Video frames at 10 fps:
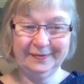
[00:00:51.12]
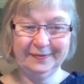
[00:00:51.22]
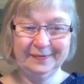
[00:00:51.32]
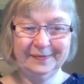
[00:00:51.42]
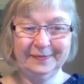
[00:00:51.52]

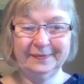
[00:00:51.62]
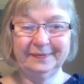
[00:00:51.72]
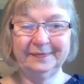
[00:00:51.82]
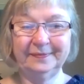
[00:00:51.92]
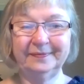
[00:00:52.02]

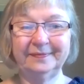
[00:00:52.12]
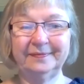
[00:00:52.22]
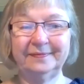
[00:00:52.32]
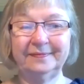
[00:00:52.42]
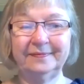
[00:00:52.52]

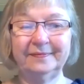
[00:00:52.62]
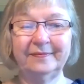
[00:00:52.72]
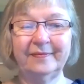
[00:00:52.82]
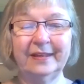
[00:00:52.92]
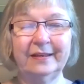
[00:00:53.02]

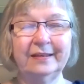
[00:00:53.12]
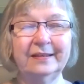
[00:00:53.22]
[no speech]